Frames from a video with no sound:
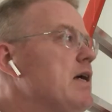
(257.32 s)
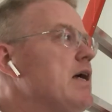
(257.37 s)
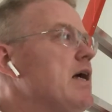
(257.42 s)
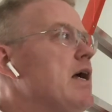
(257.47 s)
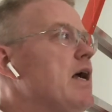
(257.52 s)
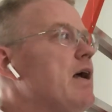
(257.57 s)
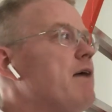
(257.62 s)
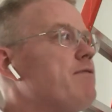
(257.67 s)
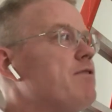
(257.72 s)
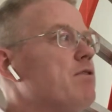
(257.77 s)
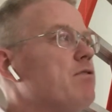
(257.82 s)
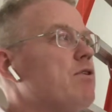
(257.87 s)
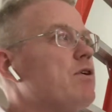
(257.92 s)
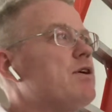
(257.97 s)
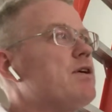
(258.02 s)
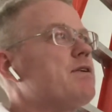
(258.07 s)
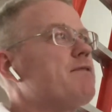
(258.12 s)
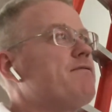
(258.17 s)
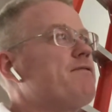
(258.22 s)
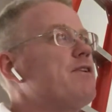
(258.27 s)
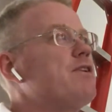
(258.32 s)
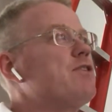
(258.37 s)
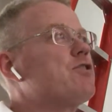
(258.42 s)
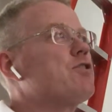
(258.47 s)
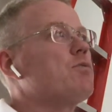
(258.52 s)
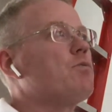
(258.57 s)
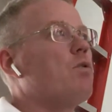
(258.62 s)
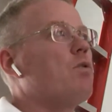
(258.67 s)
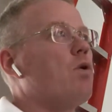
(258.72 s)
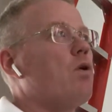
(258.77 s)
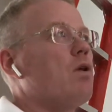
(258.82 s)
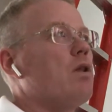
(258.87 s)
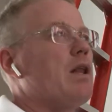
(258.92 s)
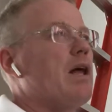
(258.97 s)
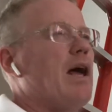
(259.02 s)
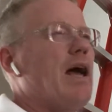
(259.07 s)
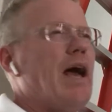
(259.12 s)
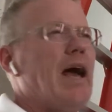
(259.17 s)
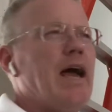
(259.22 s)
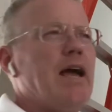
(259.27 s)
If you look at a feature wall
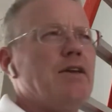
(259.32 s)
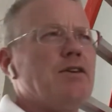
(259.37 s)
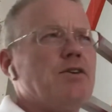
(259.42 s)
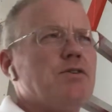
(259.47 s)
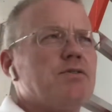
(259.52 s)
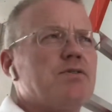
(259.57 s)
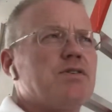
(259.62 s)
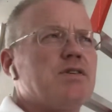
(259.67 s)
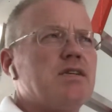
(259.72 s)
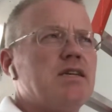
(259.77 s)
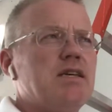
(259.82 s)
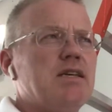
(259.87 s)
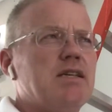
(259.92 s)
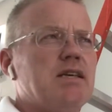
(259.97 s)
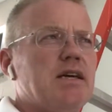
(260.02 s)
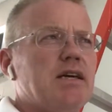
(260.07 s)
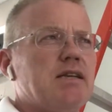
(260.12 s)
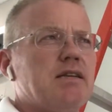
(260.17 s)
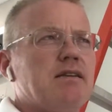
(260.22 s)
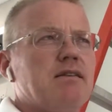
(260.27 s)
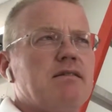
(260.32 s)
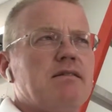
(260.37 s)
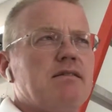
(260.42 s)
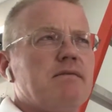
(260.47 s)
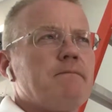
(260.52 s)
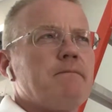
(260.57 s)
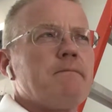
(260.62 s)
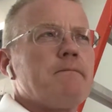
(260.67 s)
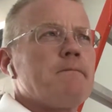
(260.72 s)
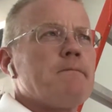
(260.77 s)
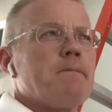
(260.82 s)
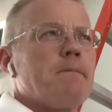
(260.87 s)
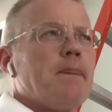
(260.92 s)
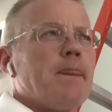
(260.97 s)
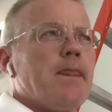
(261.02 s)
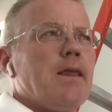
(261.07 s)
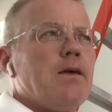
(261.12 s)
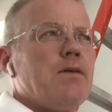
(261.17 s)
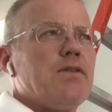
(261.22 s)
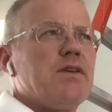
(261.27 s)
and you see that
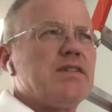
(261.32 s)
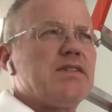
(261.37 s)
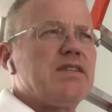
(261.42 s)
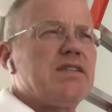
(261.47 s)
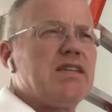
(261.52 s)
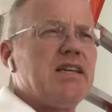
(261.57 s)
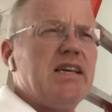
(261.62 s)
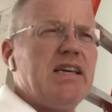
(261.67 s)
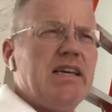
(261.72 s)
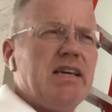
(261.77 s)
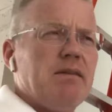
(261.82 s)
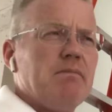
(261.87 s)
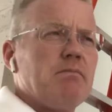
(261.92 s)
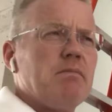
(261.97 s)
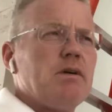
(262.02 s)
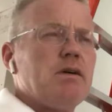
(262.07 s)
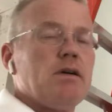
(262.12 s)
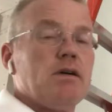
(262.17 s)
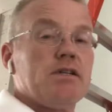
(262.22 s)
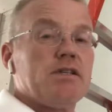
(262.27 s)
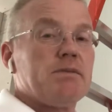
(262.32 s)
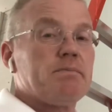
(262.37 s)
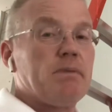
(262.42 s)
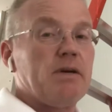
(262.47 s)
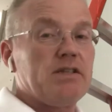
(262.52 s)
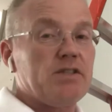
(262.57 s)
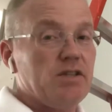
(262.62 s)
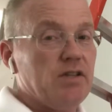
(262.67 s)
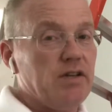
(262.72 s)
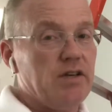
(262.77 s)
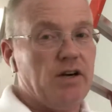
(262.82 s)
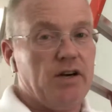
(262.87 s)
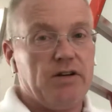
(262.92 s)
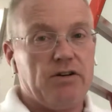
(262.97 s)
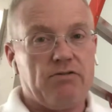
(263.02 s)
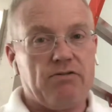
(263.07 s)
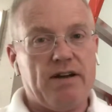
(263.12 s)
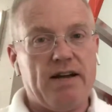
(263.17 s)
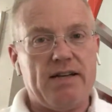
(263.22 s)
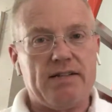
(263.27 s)
the seam, especially on
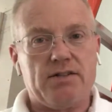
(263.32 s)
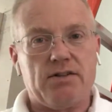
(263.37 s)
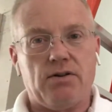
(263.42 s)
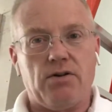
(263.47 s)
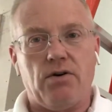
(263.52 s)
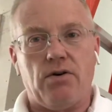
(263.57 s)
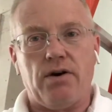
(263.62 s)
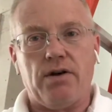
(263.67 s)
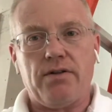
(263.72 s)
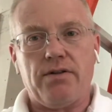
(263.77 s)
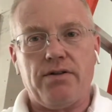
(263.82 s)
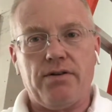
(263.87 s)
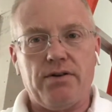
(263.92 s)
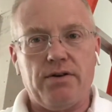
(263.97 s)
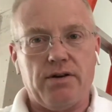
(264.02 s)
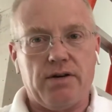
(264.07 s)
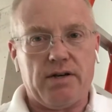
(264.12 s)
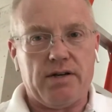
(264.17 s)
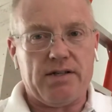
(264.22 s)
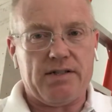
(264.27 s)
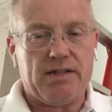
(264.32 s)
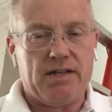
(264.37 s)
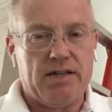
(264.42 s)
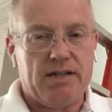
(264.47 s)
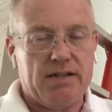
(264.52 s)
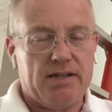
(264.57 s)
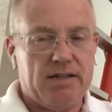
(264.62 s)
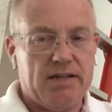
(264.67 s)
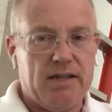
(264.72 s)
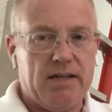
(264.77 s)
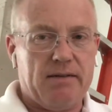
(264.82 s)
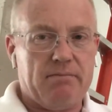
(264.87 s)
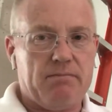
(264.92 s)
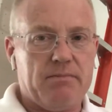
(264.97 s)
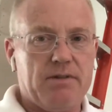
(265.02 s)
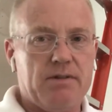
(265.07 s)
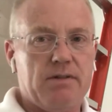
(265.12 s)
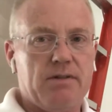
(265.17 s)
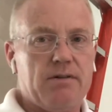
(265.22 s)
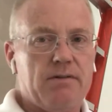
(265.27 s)
grass cloth, you're going to see the
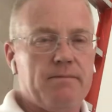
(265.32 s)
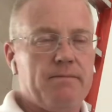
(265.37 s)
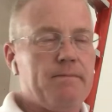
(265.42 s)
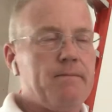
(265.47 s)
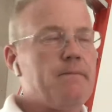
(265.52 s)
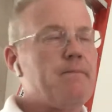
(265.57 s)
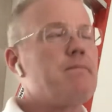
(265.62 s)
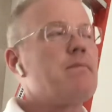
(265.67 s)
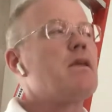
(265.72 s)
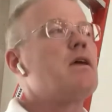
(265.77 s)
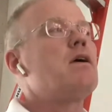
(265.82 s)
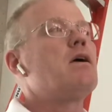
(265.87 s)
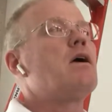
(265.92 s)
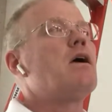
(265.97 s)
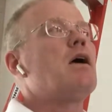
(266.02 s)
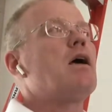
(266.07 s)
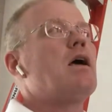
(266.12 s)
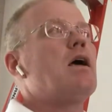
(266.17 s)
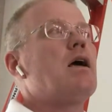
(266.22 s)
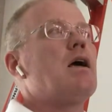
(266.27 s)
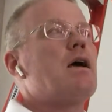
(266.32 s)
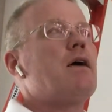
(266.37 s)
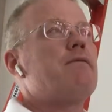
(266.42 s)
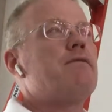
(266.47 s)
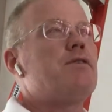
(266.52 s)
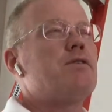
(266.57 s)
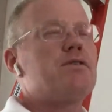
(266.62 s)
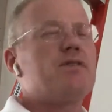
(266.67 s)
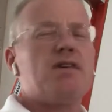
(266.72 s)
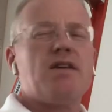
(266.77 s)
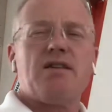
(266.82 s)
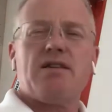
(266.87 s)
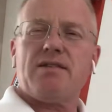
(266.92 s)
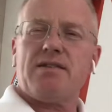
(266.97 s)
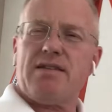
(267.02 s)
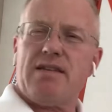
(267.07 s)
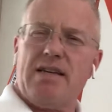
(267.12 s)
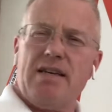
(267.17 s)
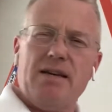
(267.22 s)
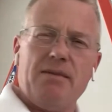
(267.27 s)
seams. If you see the
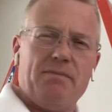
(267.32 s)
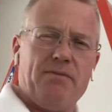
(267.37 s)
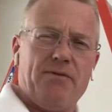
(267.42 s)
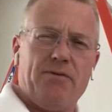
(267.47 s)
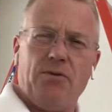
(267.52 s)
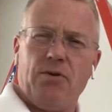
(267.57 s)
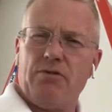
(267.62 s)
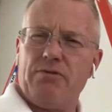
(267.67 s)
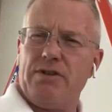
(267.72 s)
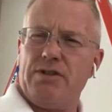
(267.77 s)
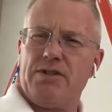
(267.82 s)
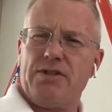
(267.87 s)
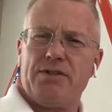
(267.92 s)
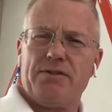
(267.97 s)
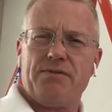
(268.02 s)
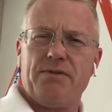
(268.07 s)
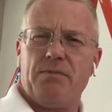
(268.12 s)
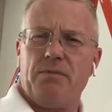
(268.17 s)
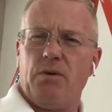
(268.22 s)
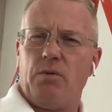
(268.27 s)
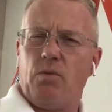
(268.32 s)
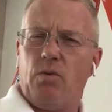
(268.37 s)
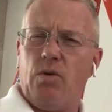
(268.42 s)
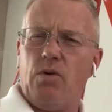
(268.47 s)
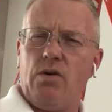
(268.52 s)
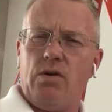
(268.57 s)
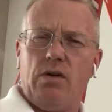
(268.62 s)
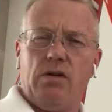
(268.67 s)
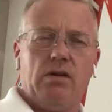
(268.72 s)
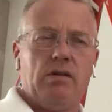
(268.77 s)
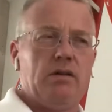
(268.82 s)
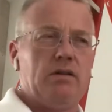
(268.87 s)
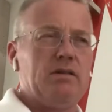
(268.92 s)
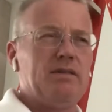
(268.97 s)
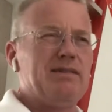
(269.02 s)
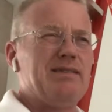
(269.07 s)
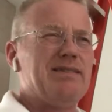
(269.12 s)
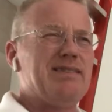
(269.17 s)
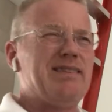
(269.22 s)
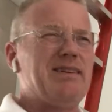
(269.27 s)
seam 4 inches from the wall,
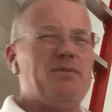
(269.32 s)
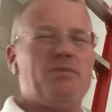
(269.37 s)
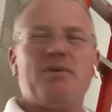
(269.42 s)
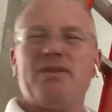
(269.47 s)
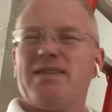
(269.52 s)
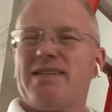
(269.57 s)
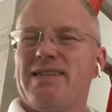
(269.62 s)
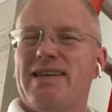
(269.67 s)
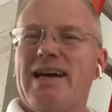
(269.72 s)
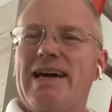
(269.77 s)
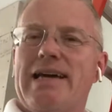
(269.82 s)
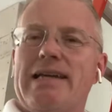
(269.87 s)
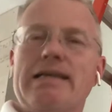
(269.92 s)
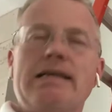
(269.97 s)
say, what's that?